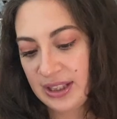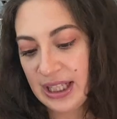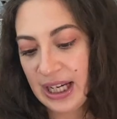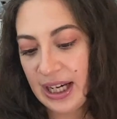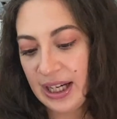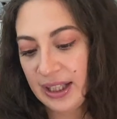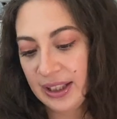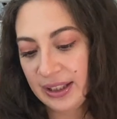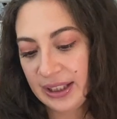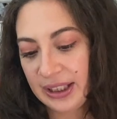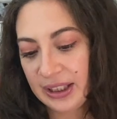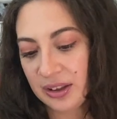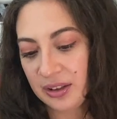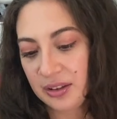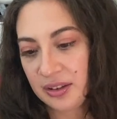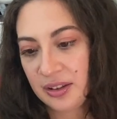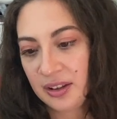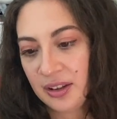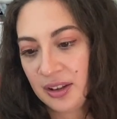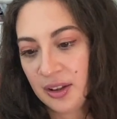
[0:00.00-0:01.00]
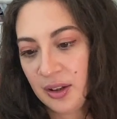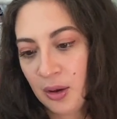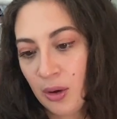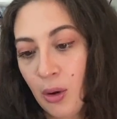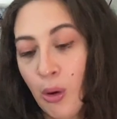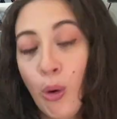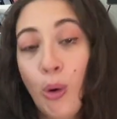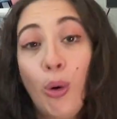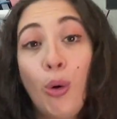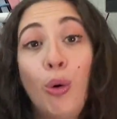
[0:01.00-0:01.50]
yeah, like a
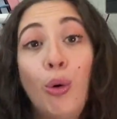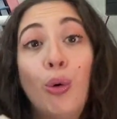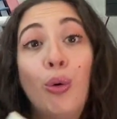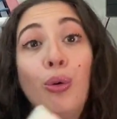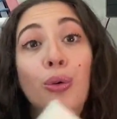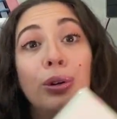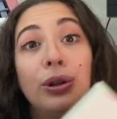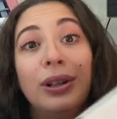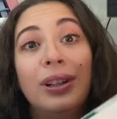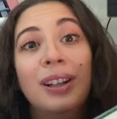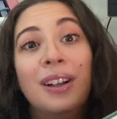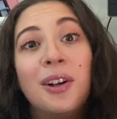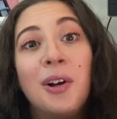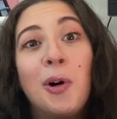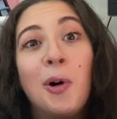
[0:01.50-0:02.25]
whole